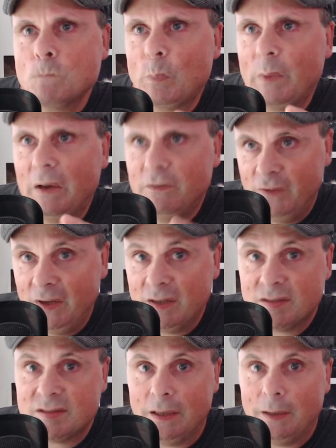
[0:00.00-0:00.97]

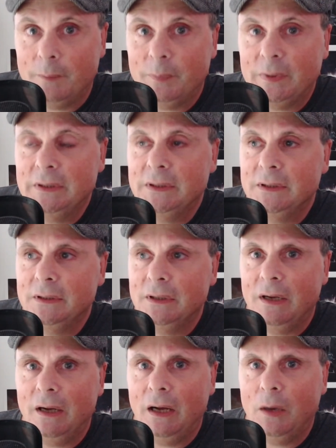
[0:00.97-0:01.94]
first up,
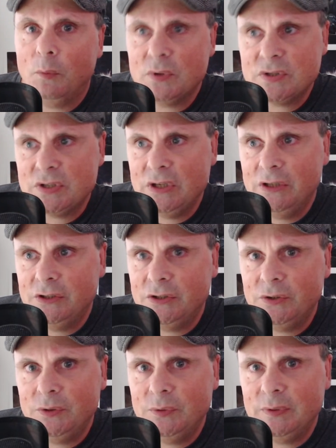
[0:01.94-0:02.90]
I was going to
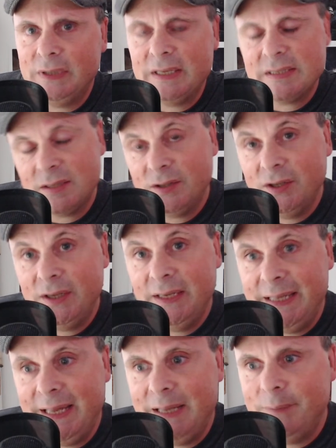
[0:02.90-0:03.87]
do, there's a
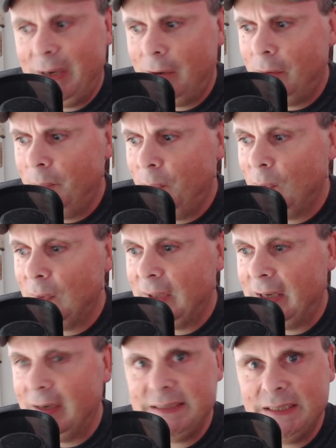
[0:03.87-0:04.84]
30k battle report that
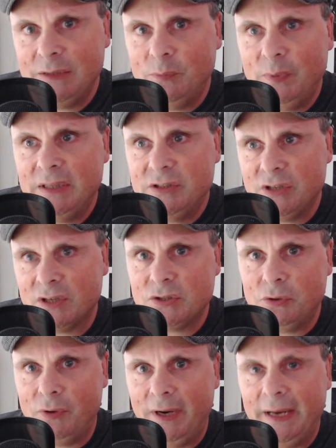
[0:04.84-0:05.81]
I did with Just
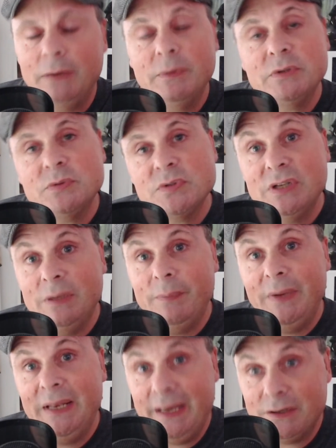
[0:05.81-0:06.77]
Craig, which was going to
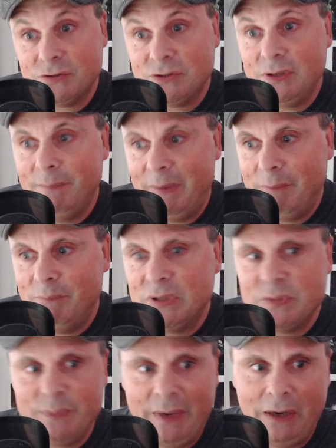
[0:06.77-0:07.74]
be an extra
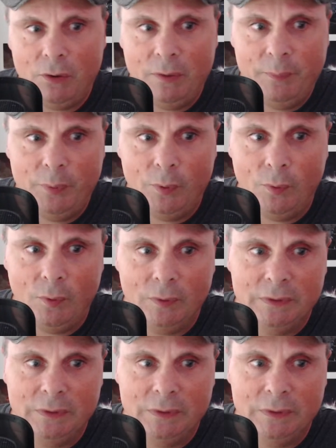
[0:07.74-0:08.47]
members battle report